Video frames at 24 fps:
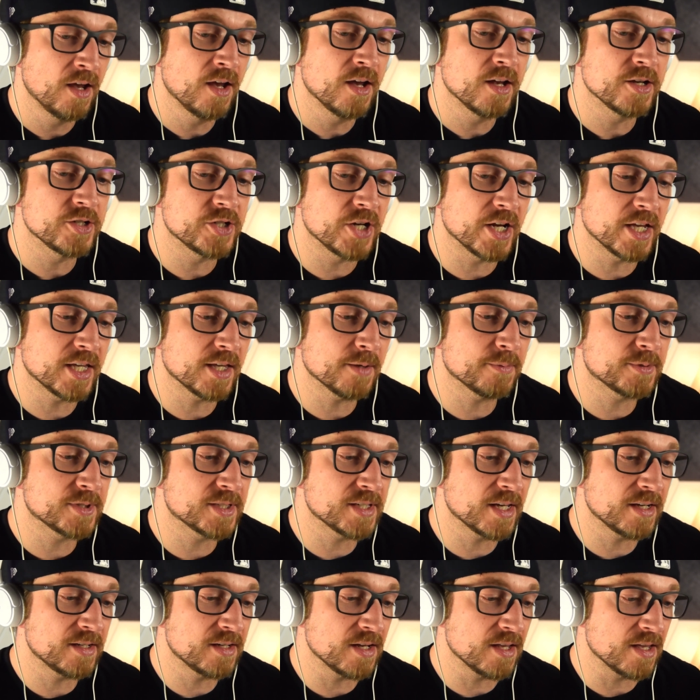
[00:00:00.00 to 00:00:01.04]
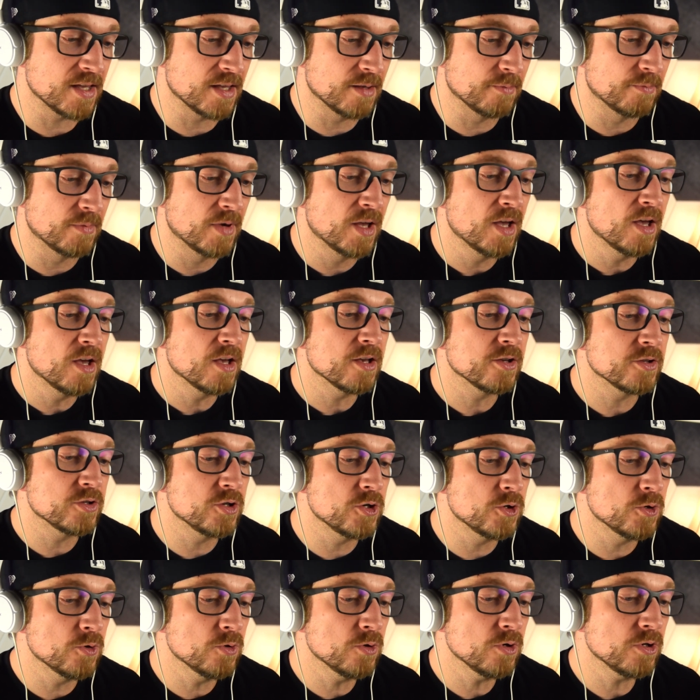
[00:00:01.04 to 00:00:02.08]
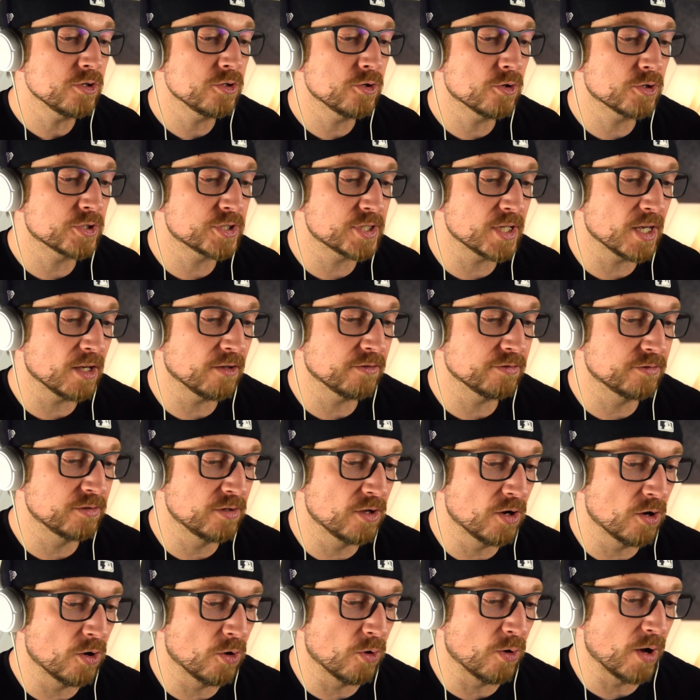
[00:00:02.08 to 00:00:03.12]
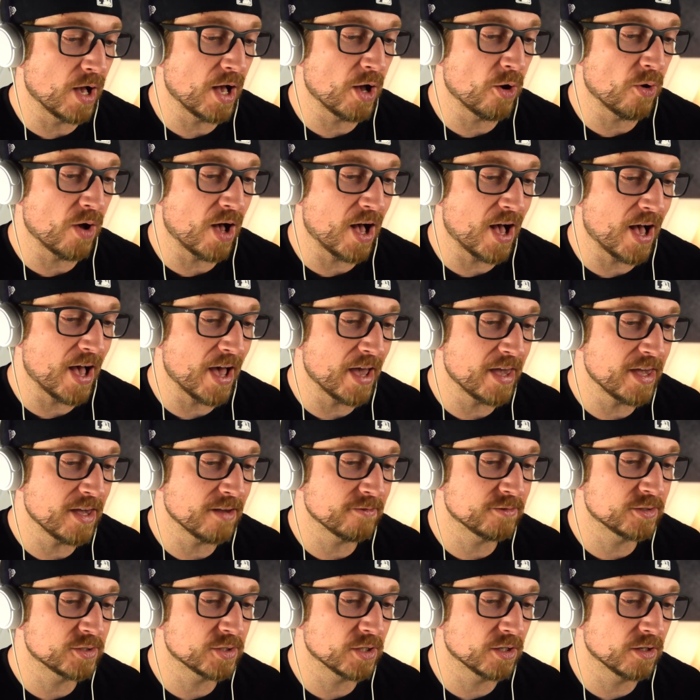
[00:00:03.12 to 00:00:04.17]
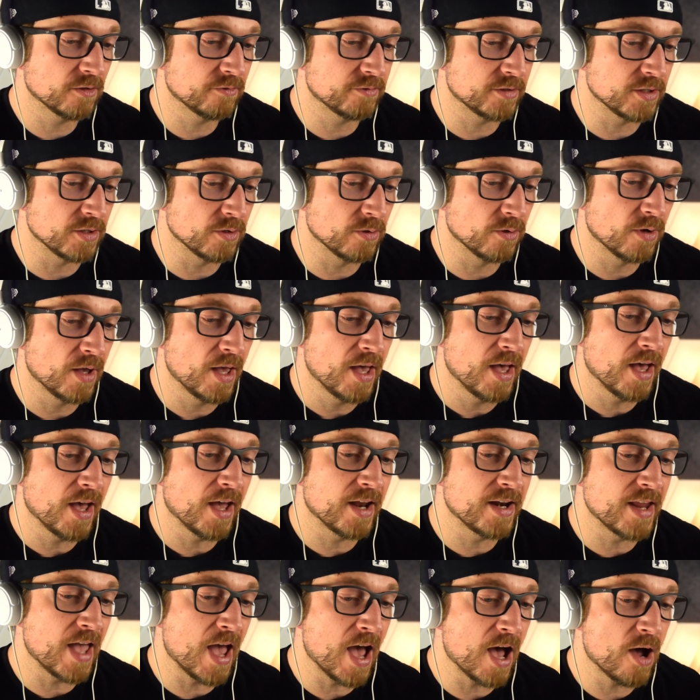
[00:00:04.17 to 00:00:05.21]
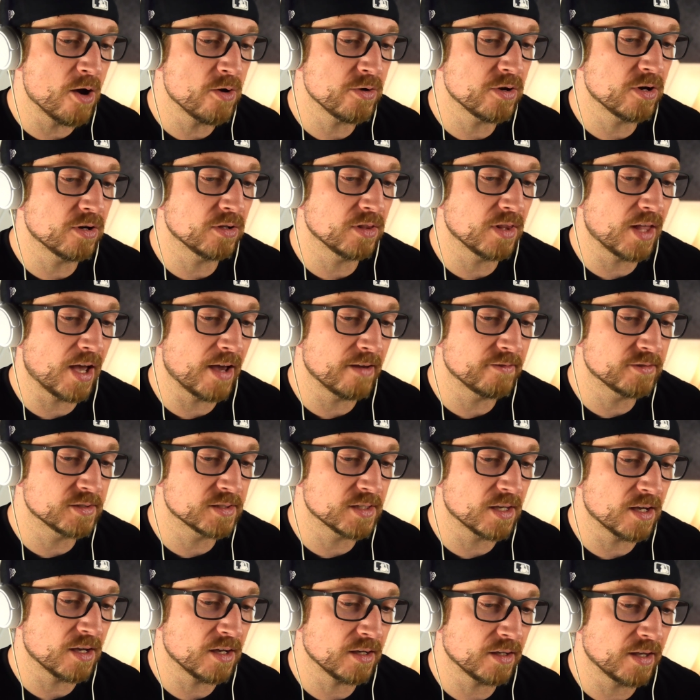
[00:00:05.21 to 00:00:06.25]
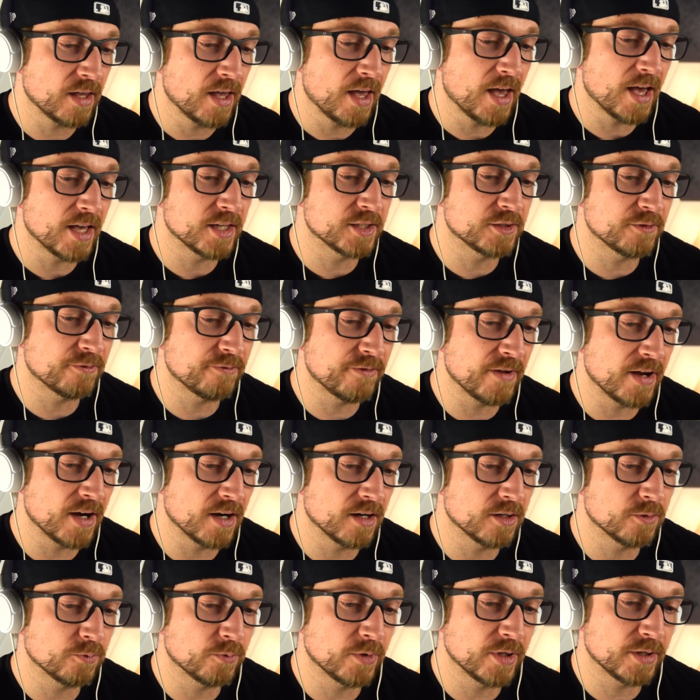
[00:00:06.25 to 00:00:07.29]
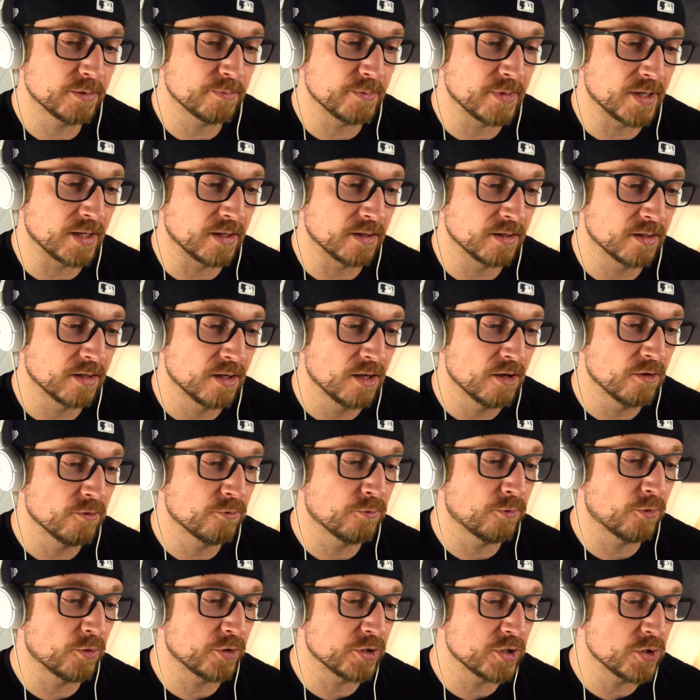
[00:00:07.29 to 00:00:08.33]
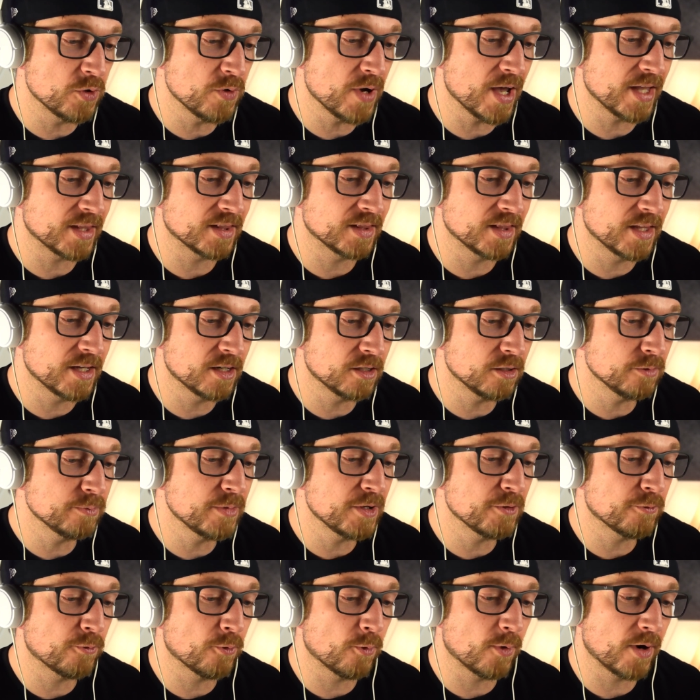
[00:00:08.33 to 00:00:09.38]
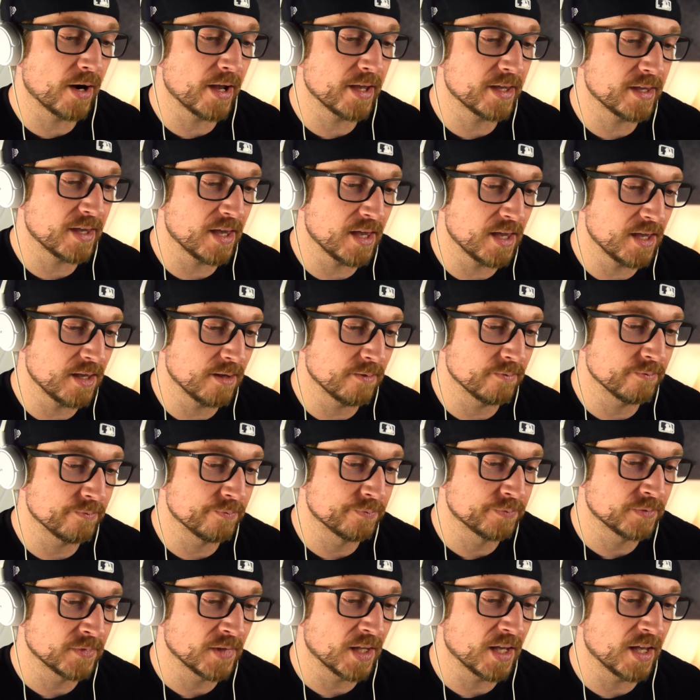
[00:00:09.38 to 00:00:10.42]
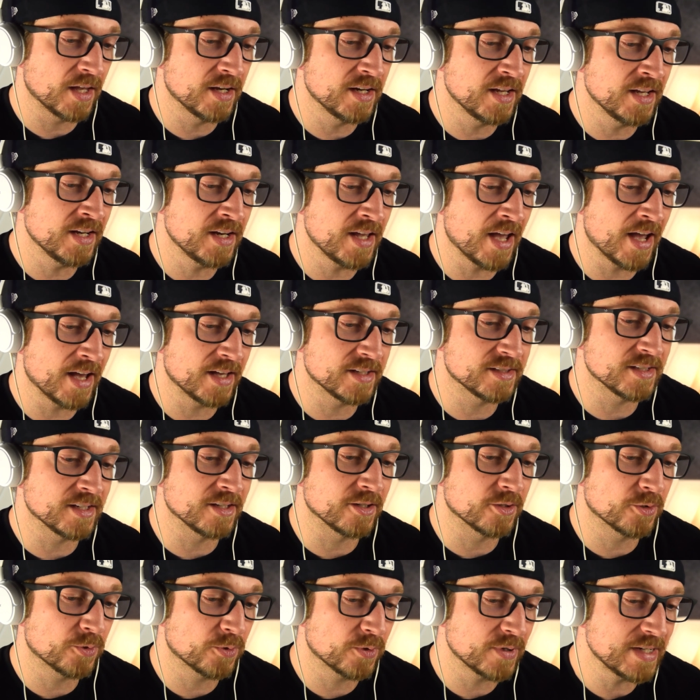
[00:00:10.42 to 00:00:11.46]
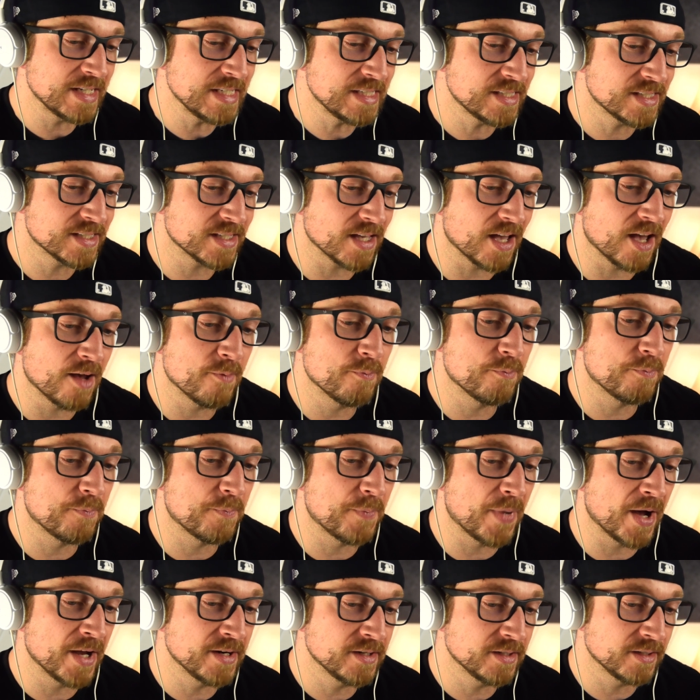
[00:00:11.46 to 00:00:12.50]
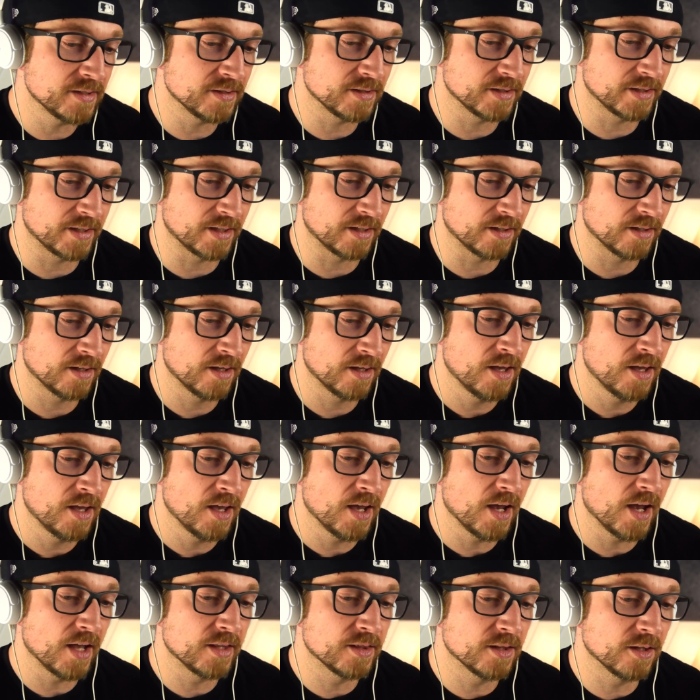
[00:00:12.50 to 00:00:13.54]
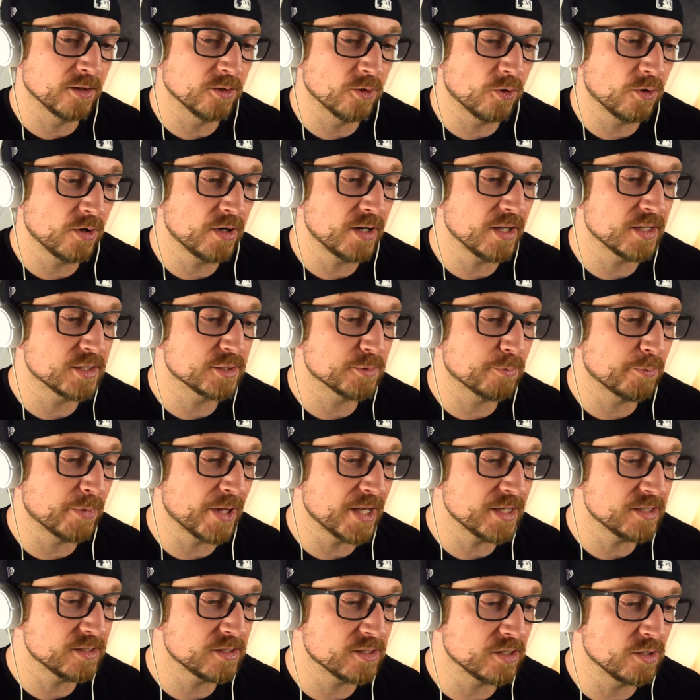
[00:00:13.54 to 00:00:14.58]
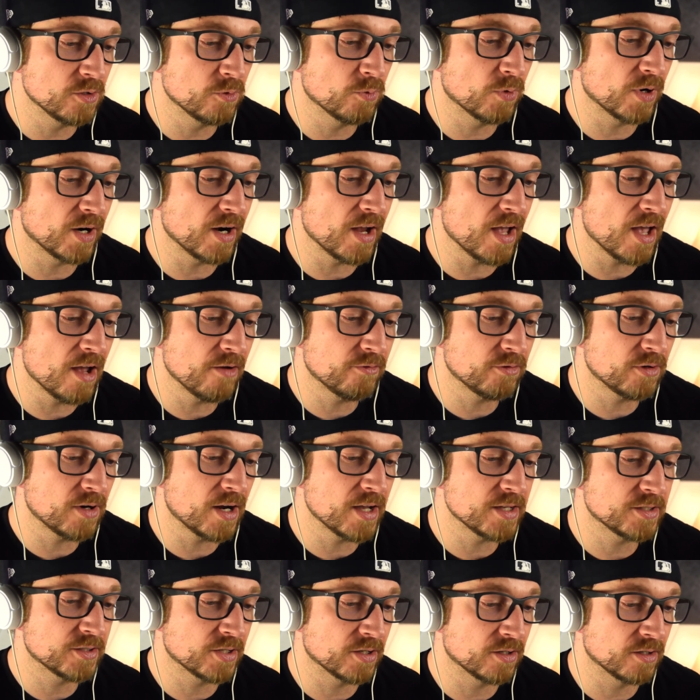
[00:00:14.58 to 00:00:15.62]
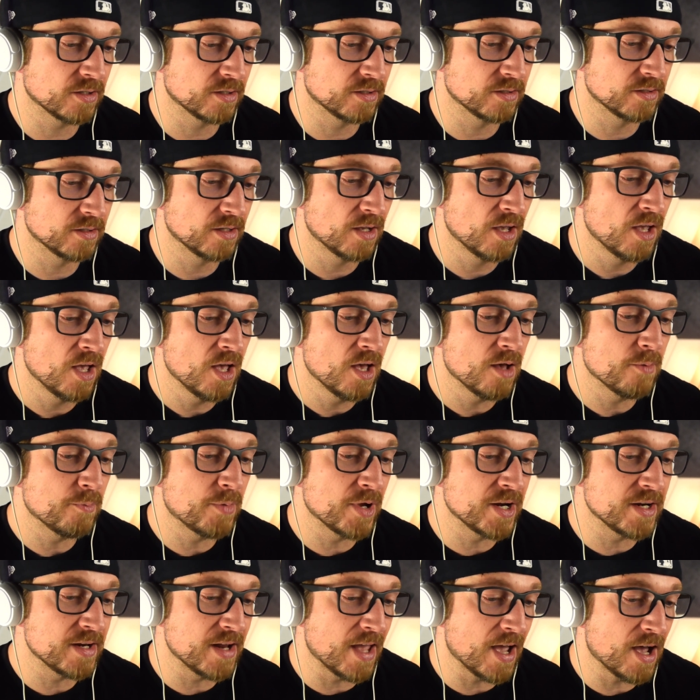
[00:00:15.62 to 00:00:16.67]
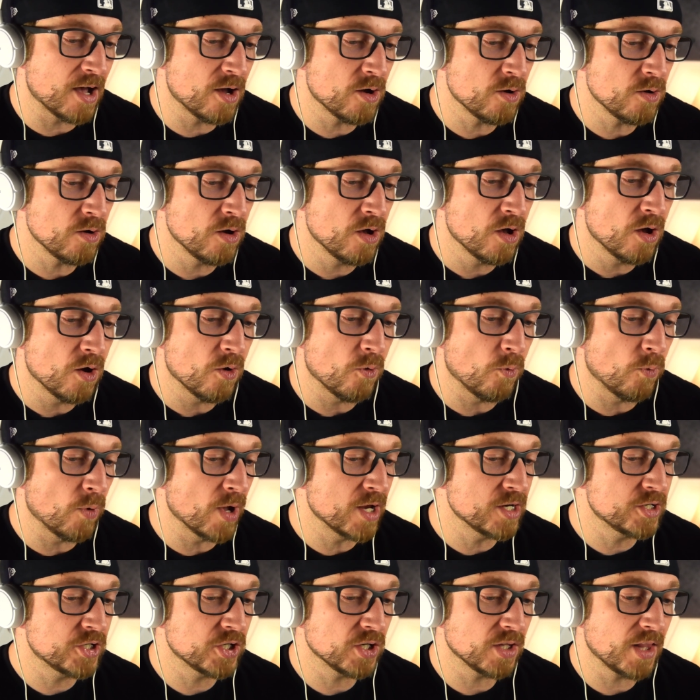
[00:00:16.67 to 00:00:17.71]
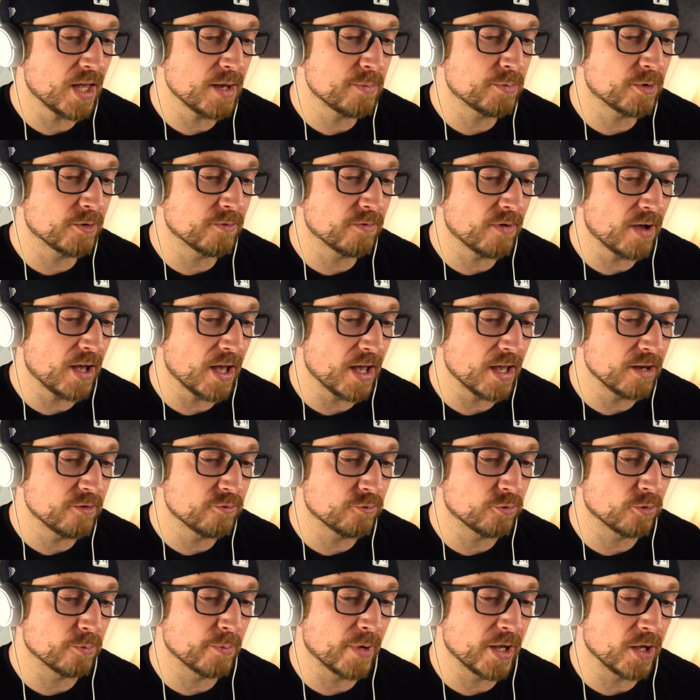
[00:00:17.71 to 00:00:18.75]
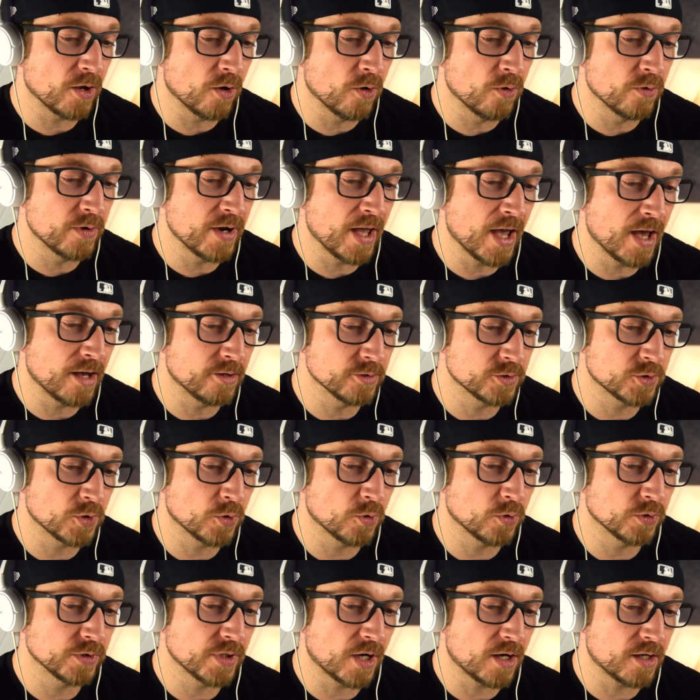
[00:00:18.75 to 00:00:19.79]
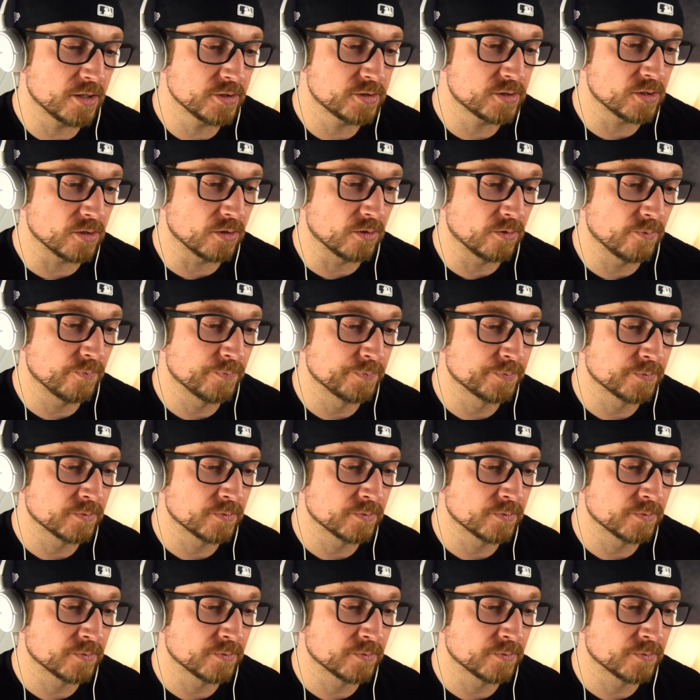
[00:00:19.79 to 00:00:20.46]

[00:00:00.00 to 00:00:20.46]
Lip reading: Jacob said to him, "You yourself know how I have served you, and how your livestock has fared with me, for you had little before I came, and it has increased abundantly, and the Lord has blessed you wherever I turned. But now, when shall I provide for my own household also?"